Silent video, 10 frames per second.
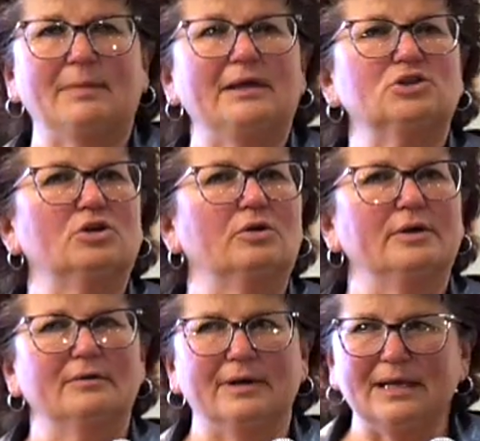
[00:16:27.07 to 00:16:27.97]
Make sure
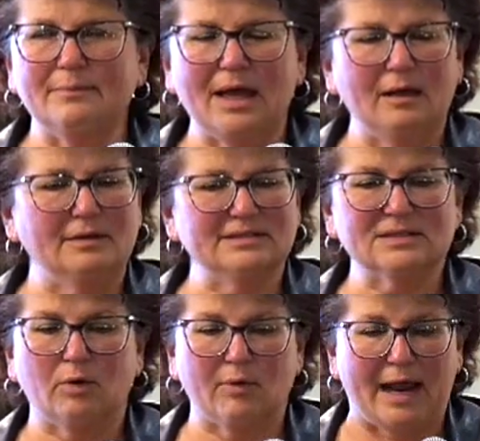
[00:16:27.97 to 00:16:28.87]
your email is
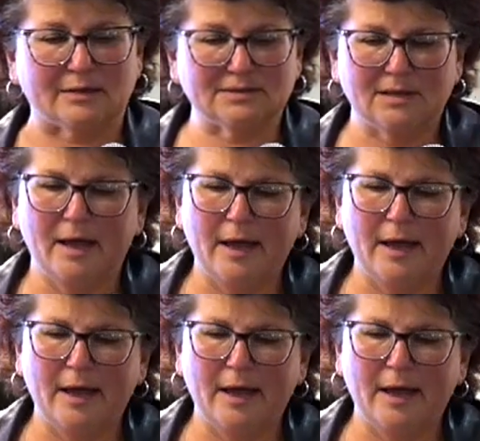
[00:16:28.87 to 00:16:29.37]
correct.